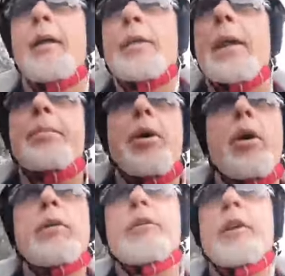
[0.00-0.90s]
That
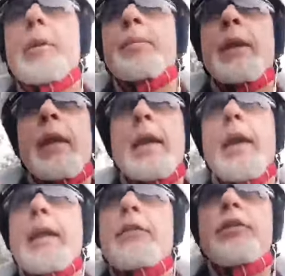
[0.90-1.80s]
person
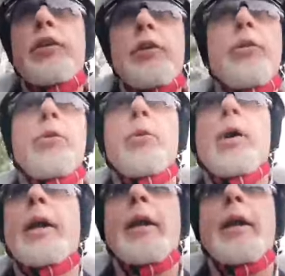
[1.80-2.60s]
is you